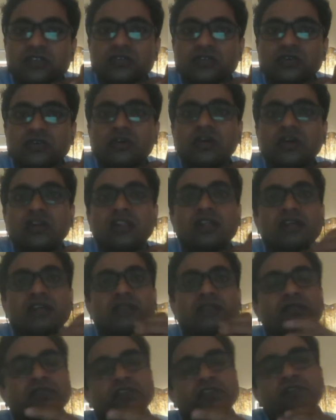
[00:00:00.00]

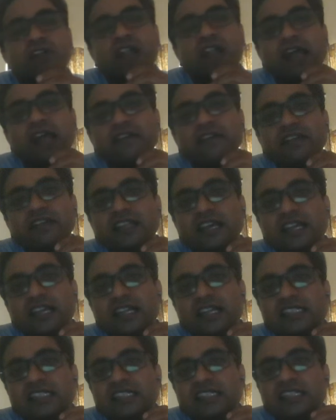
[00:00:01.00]
So we were having the
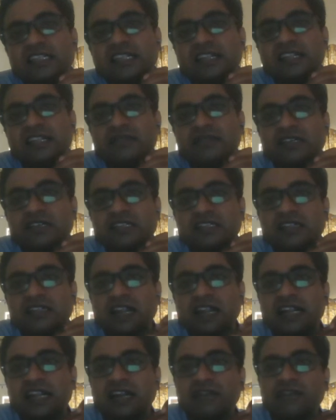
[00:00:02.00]
energy in the
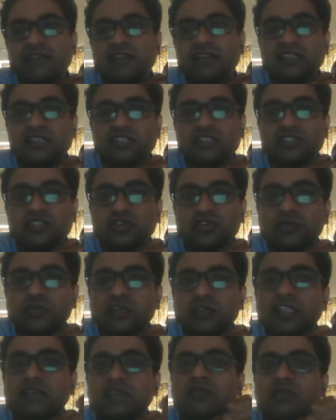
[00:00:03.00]
rivers, and that was
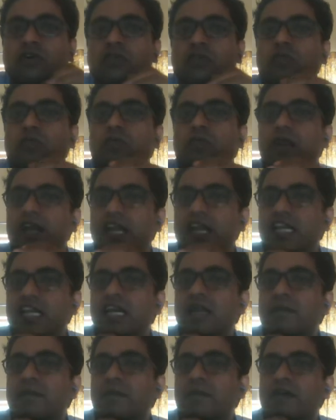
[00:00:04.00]
consumed in the form of
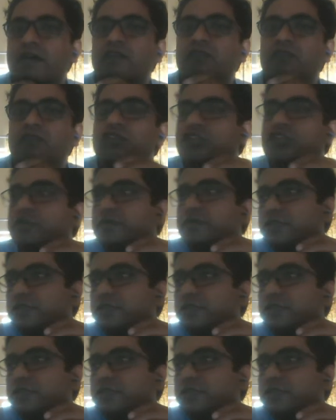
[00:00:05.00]
mechanical power for